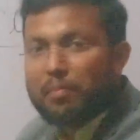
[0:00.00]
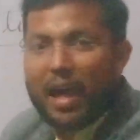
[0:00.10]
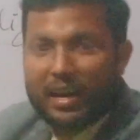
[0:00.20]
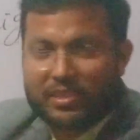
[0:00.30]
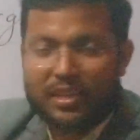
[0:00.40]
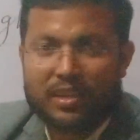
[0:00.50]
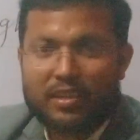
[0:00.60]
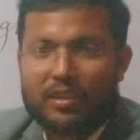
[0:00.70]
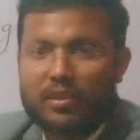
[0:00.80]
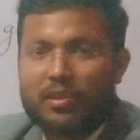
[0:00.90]
direction
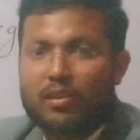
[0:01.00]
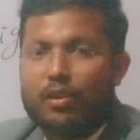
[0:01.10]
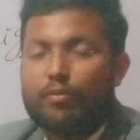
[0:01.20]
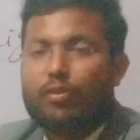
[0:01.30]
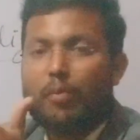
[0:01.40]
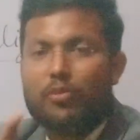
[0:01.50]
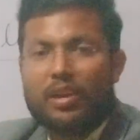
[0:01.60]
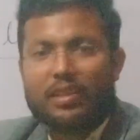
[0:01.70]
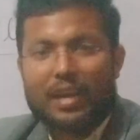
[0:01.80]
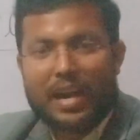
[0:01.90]
from where
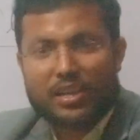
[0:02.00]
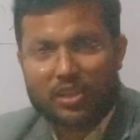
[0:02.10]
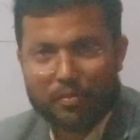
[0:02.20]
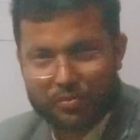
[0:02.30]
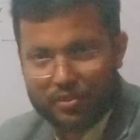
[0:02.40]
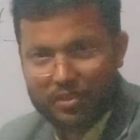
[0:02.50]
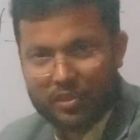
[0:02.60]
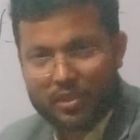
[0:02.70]
the light comes.